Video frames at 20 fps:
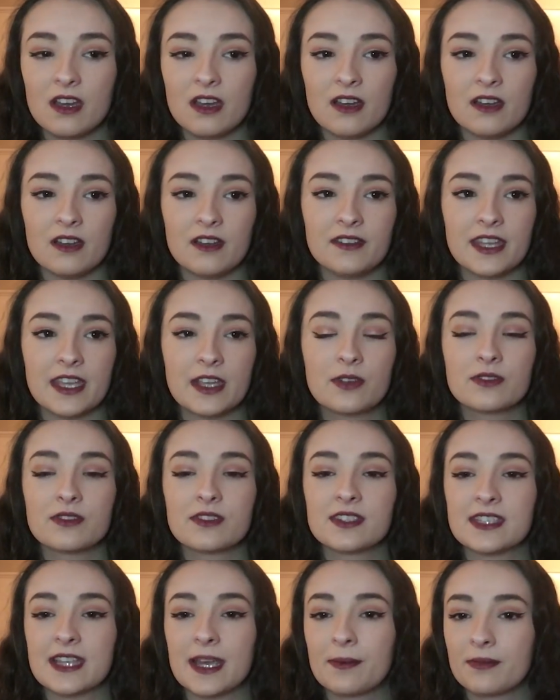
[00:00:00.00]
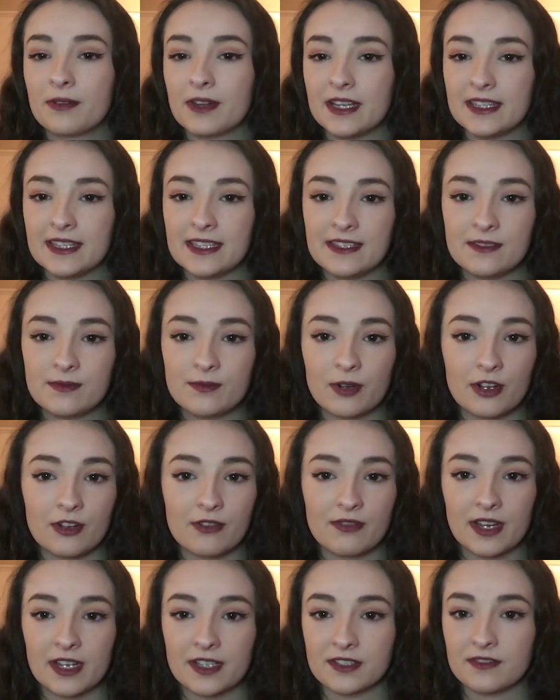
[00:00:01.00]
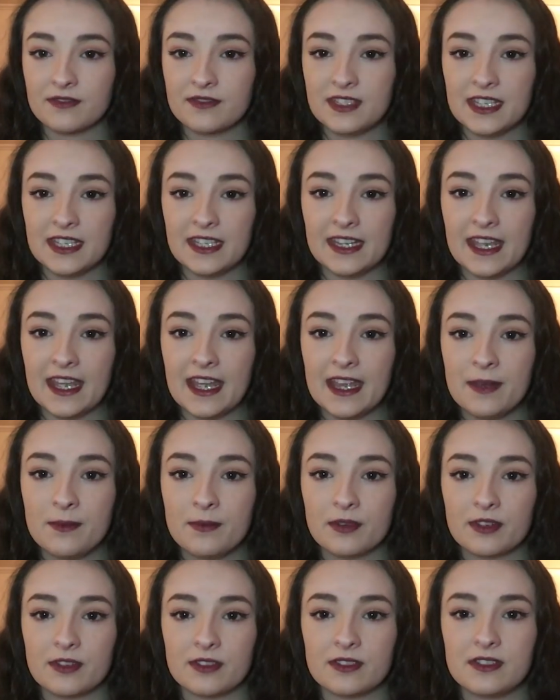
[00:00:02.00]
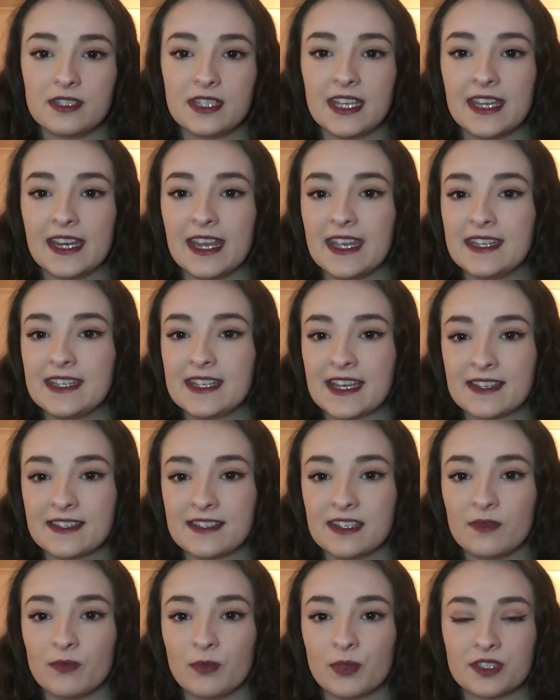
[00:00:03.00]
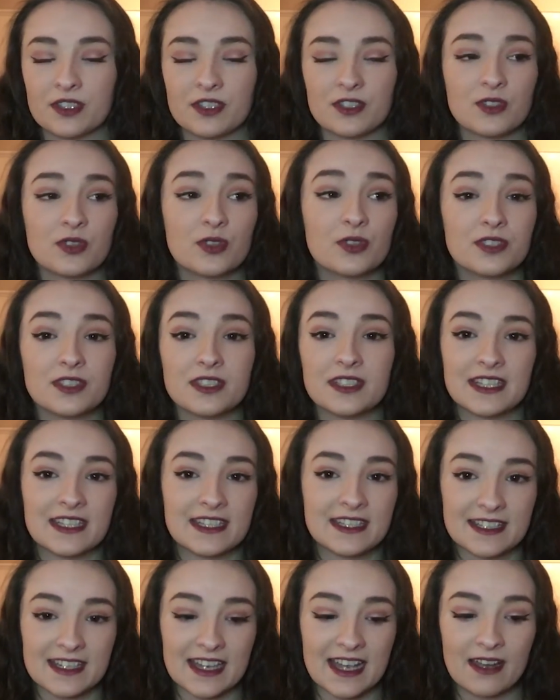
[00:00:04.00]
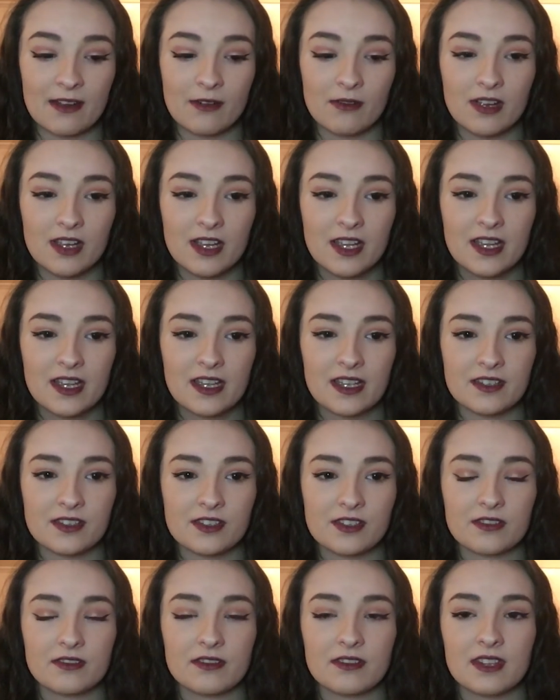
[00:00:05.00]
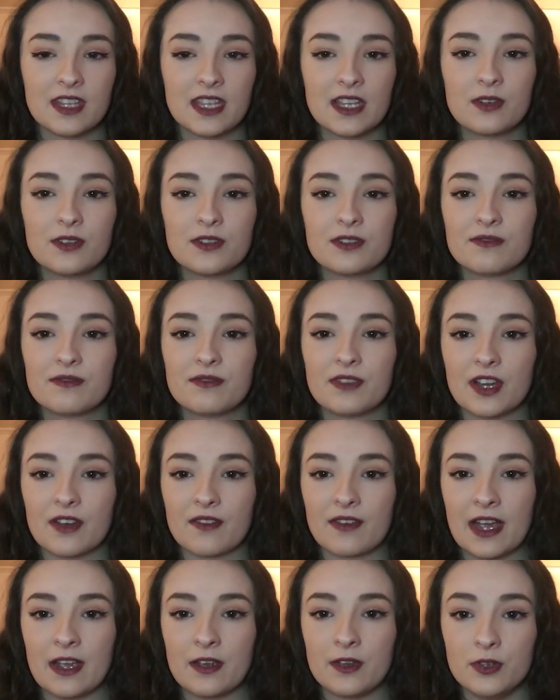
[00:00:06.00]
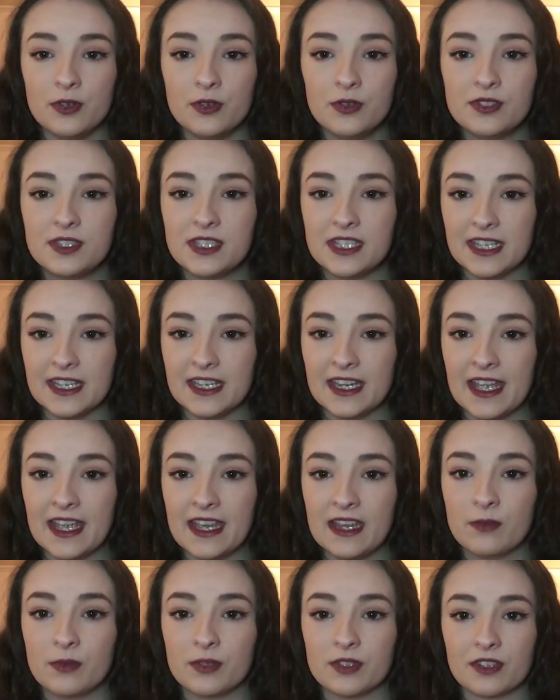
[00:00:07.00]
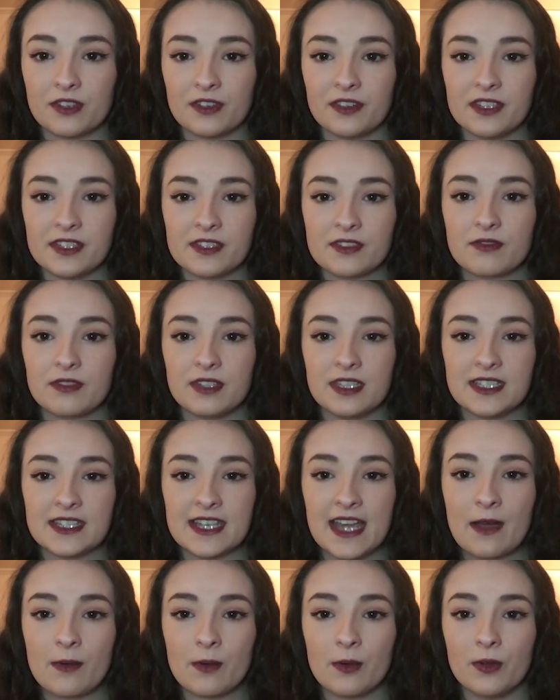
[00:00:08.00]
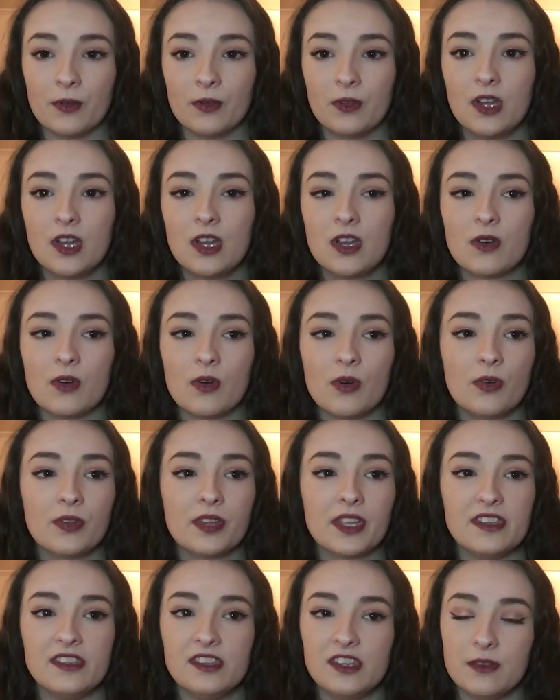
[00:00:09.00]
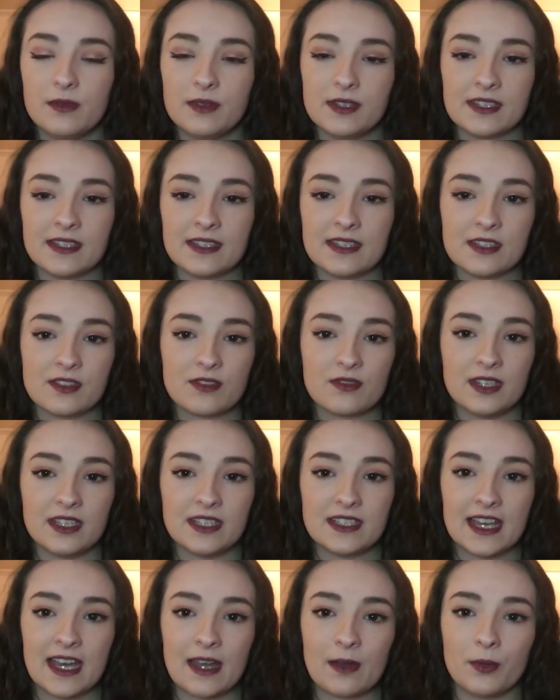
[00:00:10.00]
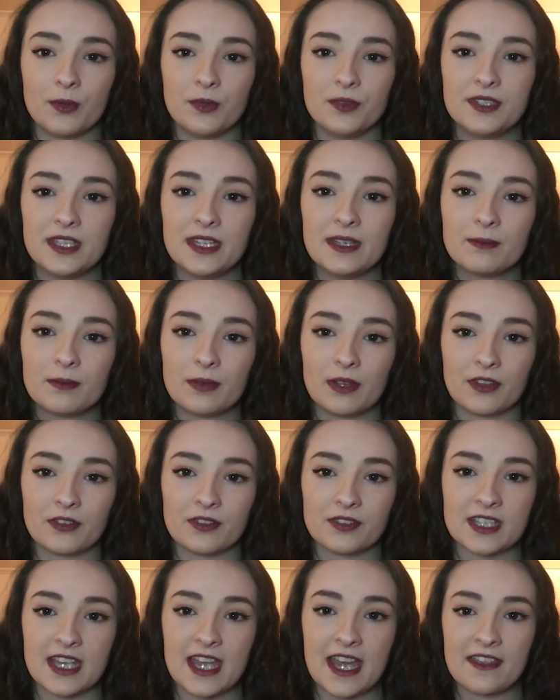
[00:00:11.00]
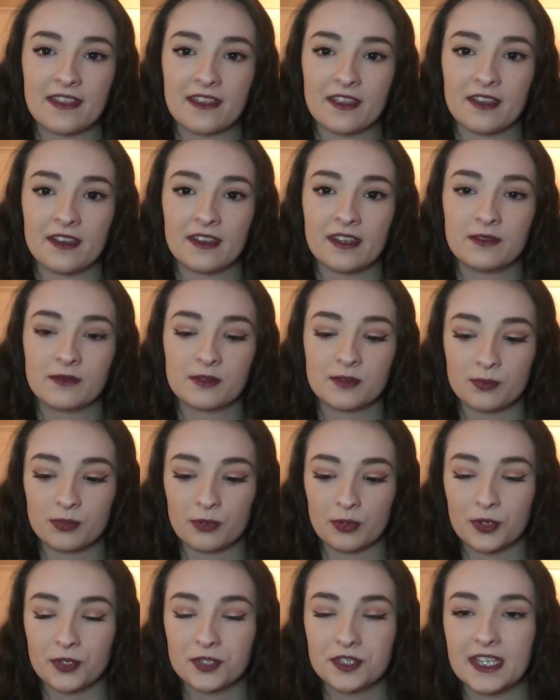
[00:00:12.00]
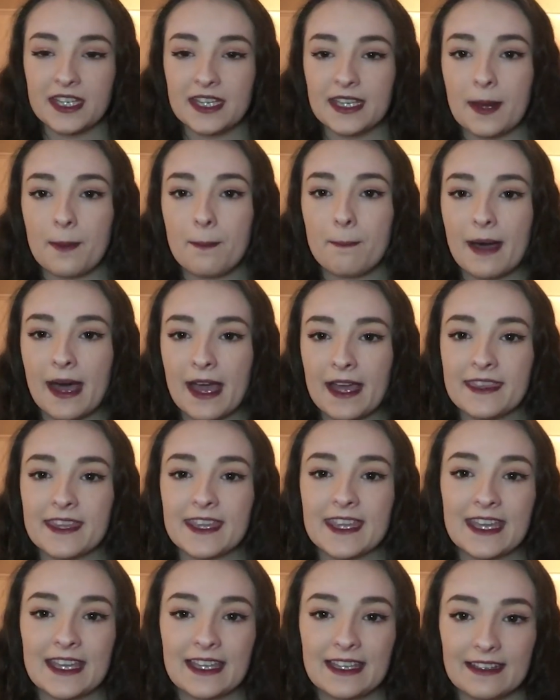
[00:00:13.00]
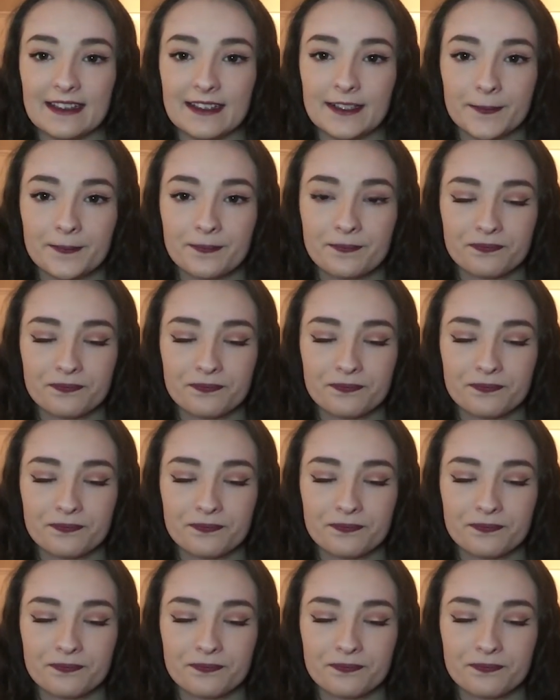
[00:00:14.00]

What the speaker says: they couldn't separate these profiles of DNA because DNA testing wasn't as good as it is now, and so that they couldn't figure out whose DNA was on this green towel. All they knew is that this green towel didn't belong to Heather and it was brought in by the killer.